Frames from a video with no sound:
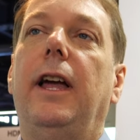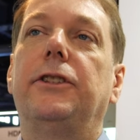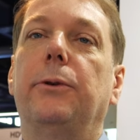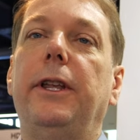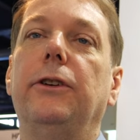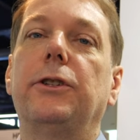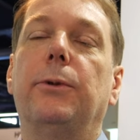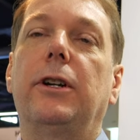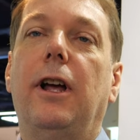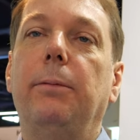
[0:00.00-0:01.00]
And so in those
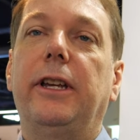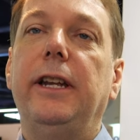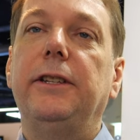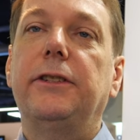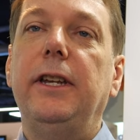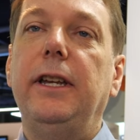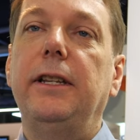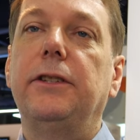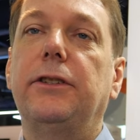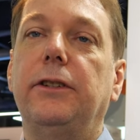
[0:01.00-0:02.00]
more complicated
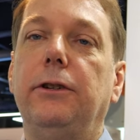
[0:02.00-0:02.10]
scenes,